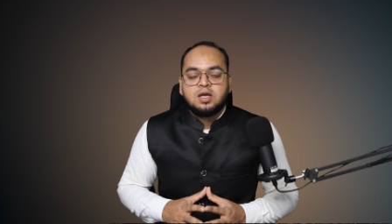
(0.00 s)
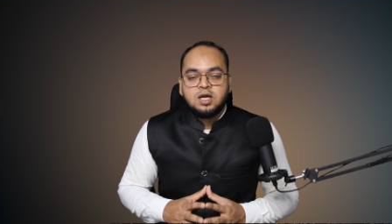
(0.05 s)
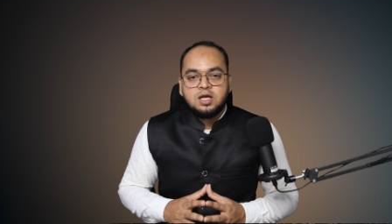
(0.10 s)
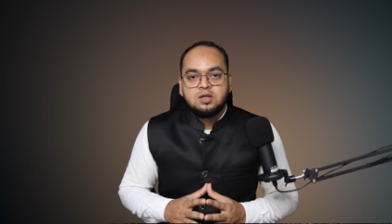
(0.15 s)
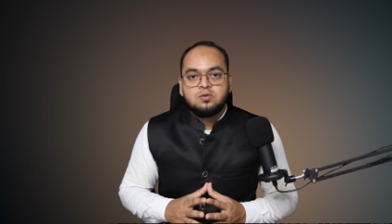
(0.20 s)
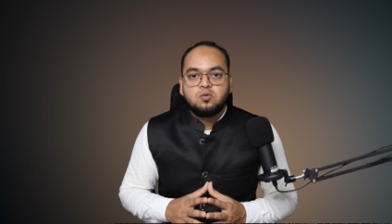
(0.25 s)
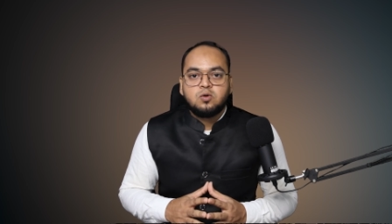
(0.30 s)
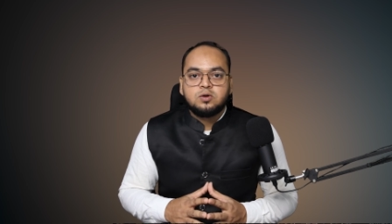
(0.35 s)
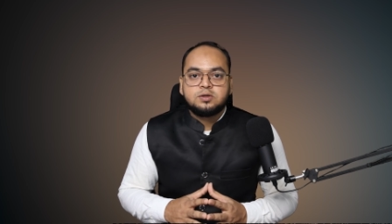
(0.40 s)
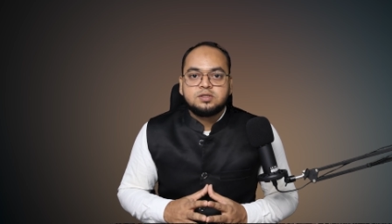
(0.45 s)

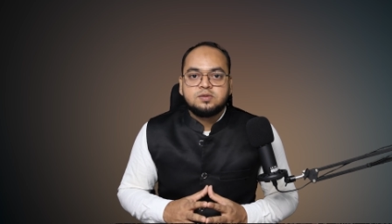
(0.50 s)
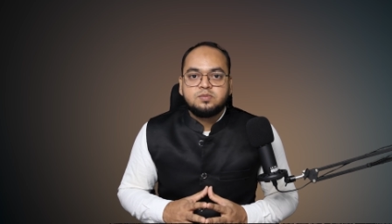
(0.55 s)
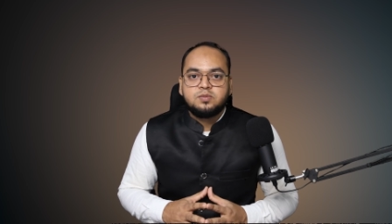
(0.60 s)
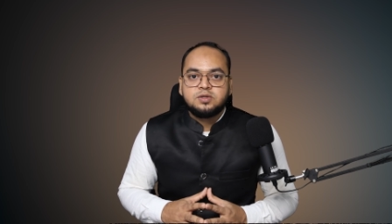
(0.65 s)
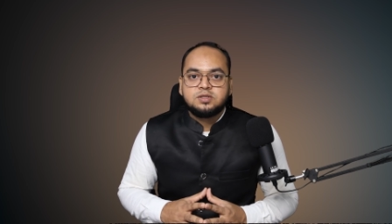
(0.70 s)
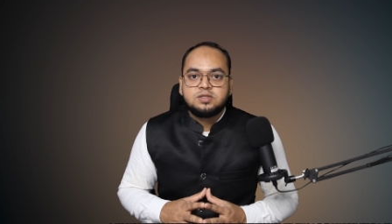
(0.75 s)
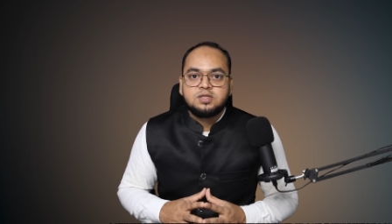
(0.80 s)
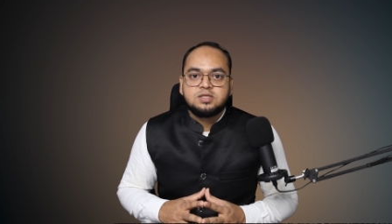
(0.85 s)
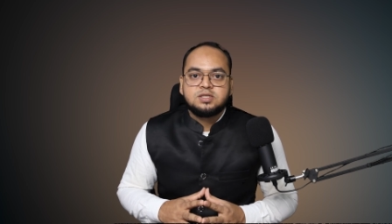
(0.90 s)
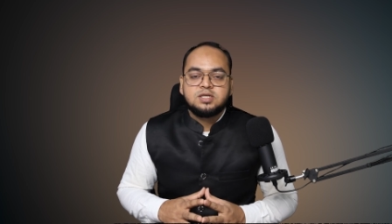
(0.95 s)
In WhatsApp
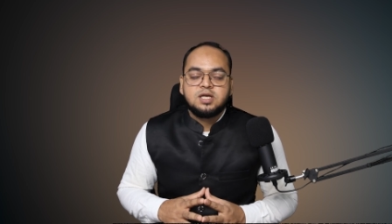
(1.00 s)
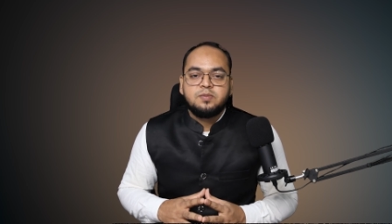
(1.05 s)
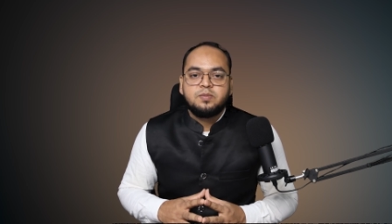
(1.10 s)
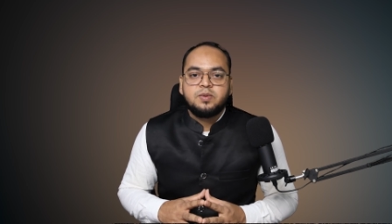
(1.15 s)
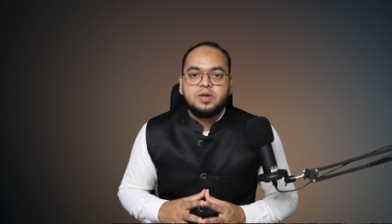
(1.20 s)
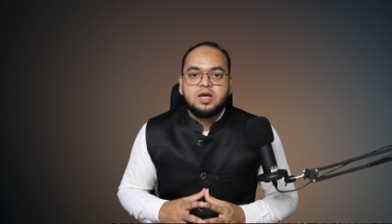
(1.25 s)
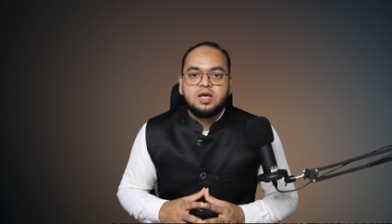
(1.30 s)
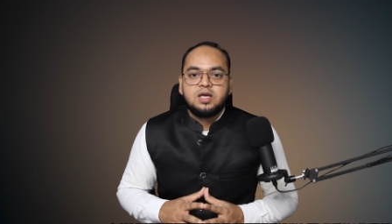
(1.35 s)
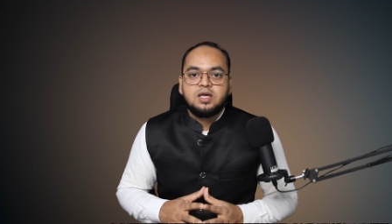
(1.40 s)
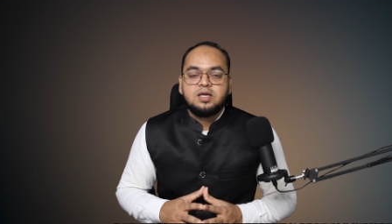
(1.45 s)
Business A
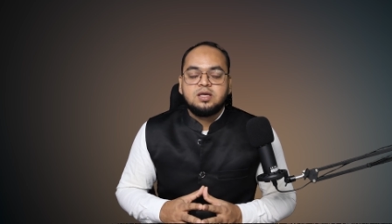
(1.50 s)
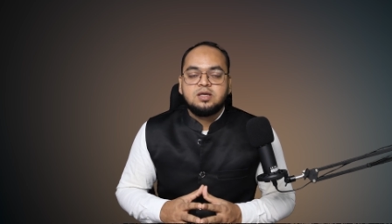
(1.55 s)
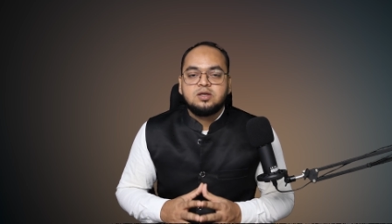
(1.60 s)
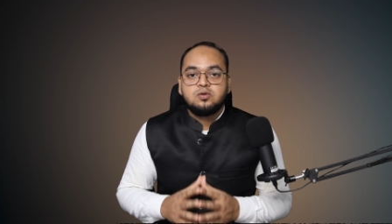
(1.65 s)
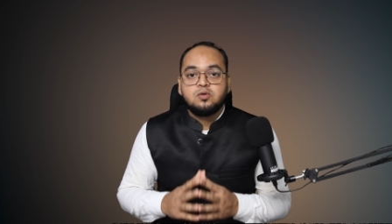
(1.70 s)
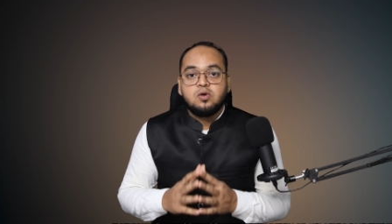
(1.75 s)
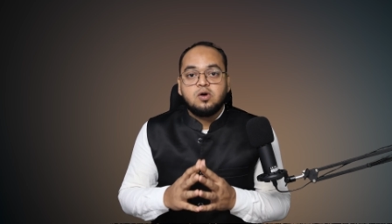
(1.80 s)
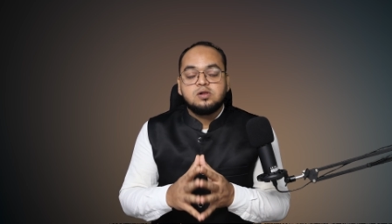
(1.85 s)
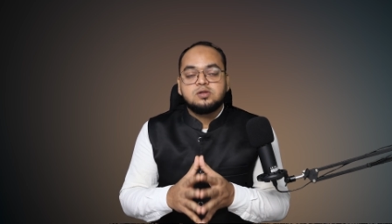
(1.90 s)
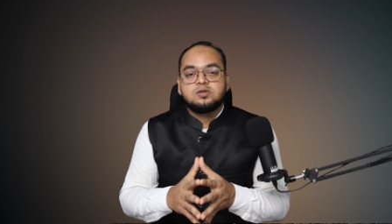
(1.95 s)
P I,
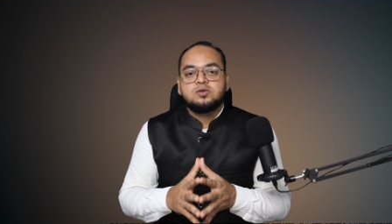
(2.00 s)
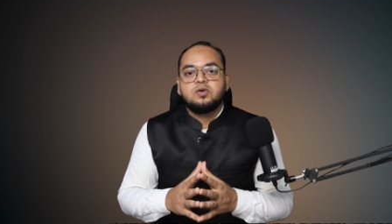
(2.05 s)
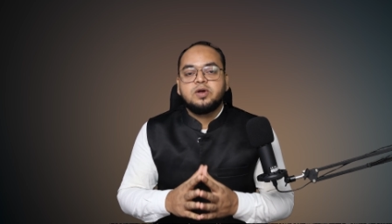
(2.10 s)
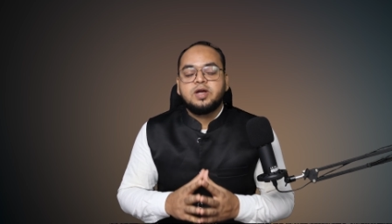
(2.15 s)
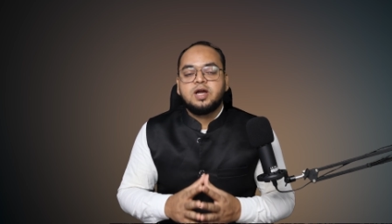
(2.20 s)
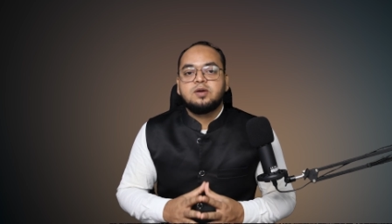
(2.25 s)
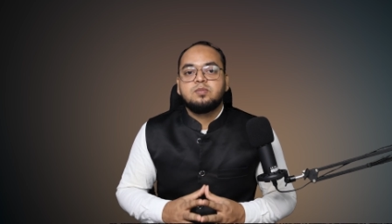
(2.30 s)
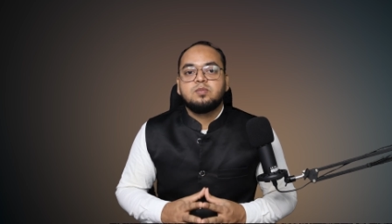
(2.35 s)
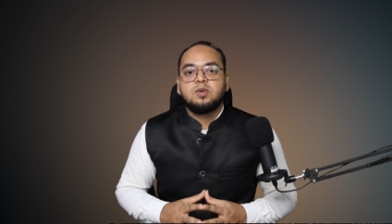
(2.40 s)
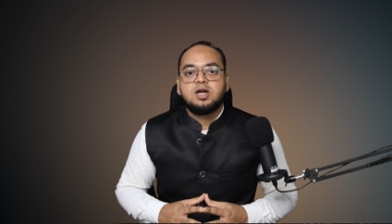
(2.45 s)
you also
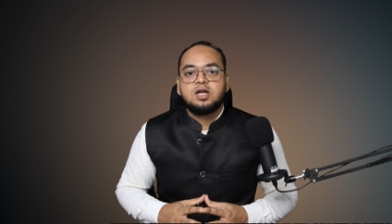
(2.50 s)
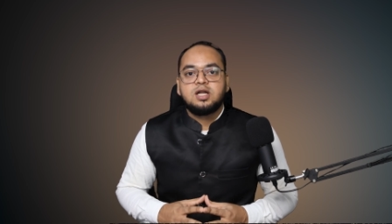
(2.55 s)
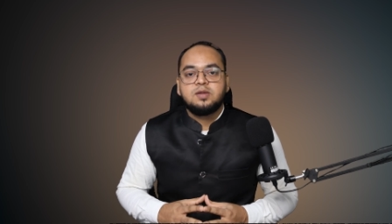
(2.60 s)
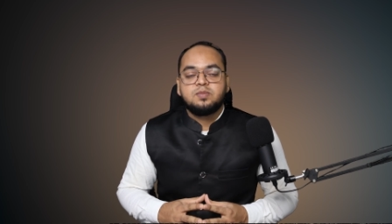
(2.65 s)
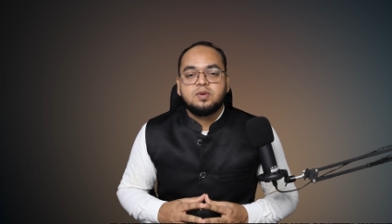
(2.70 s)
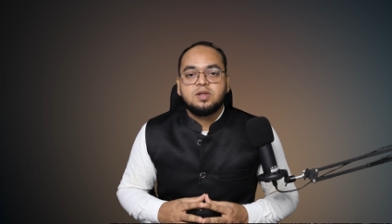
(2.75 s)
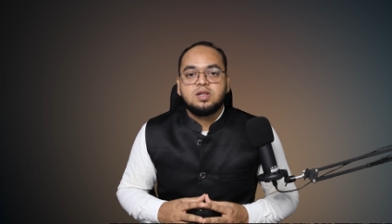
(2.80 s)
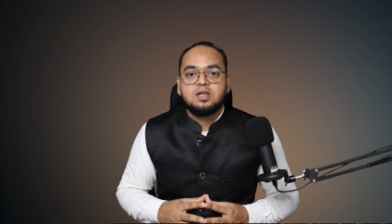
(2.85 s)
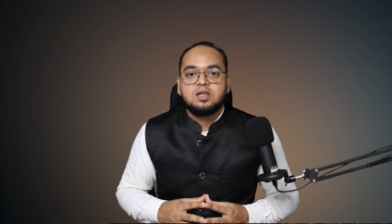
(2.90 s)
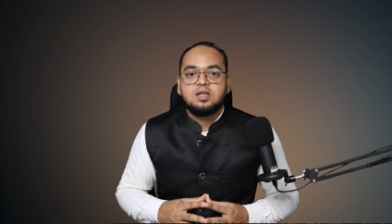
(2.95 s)
get
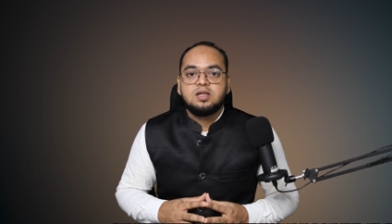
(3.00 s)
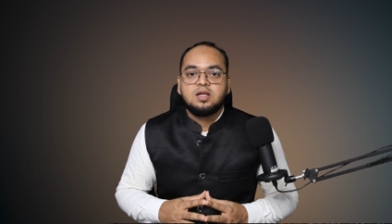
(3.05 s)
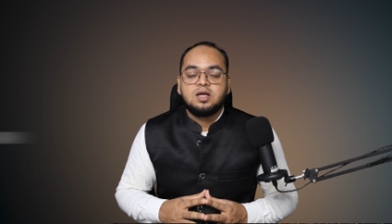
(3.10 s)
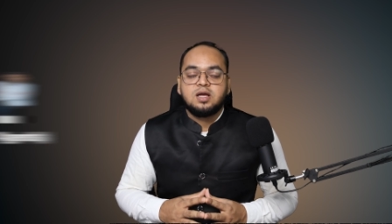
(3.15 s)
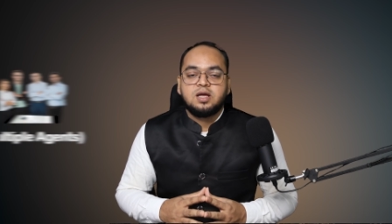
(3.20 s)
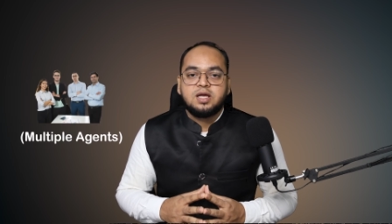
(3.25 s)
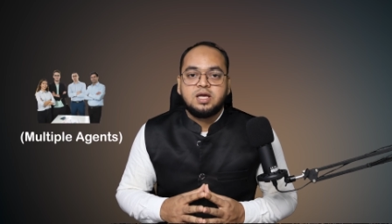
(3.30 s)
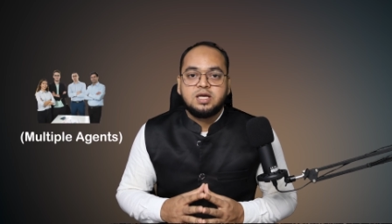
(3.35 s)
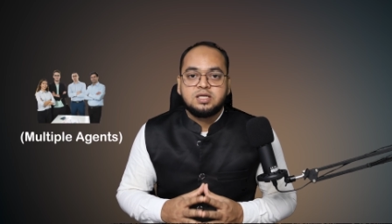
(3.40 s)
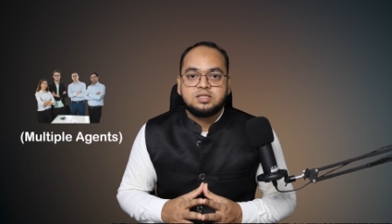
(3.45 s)
multiple
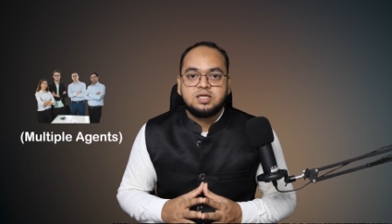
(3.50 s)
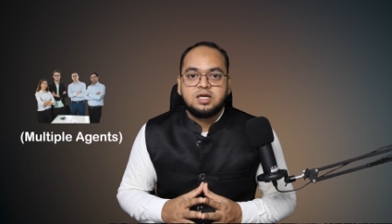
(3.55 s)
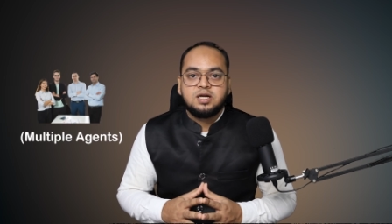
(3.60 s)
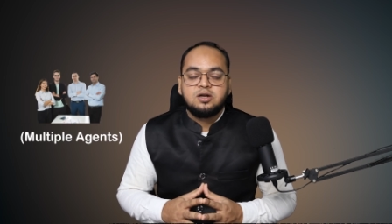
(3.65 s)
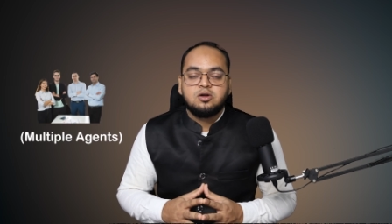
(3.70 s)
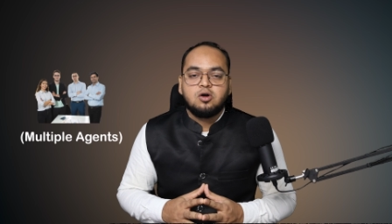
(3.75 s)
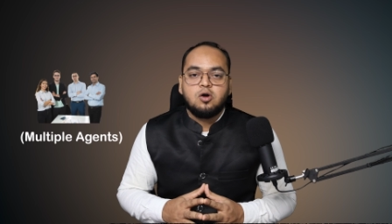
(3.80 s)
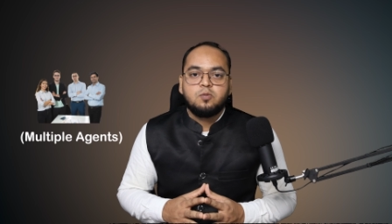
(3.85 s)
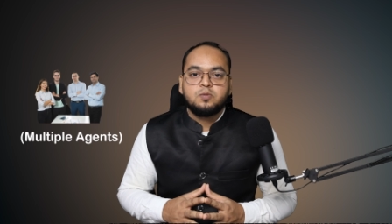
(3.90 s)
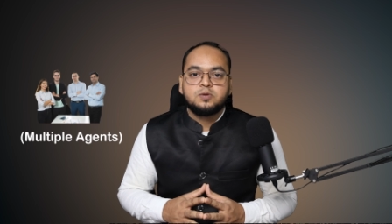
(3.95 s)

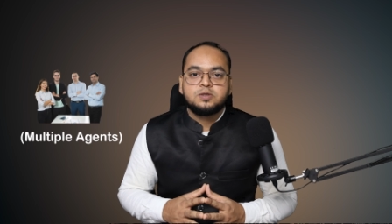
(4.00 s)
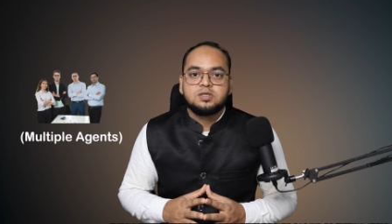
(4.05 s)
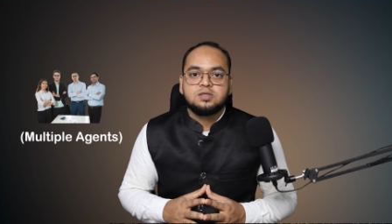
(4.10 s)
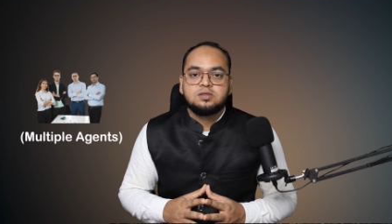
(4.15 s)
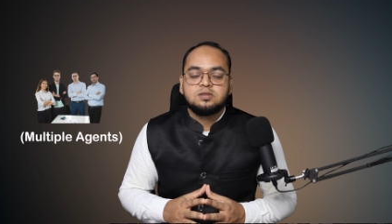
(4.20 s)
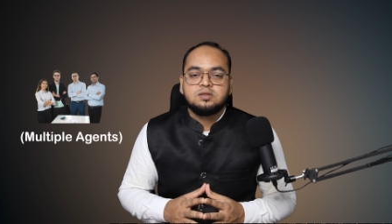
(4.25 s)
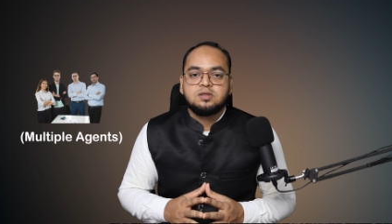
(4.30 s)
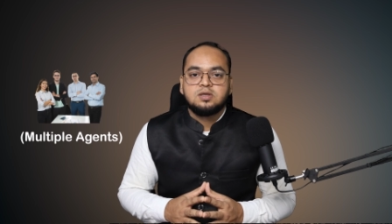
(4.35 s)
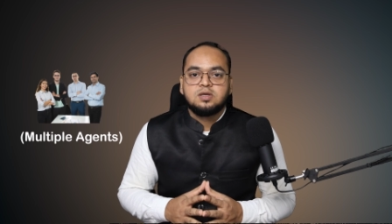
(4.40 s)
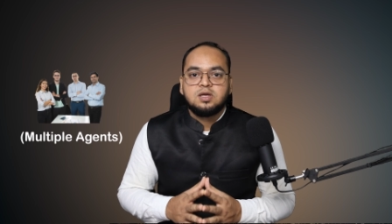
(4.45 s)
agent
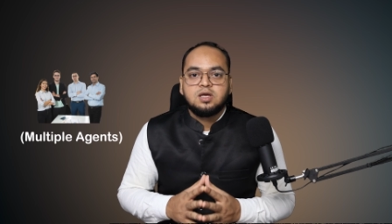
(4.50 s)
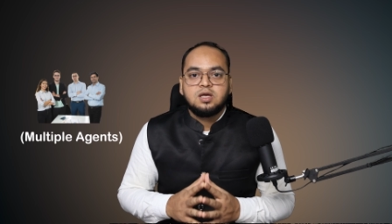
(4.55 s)
option.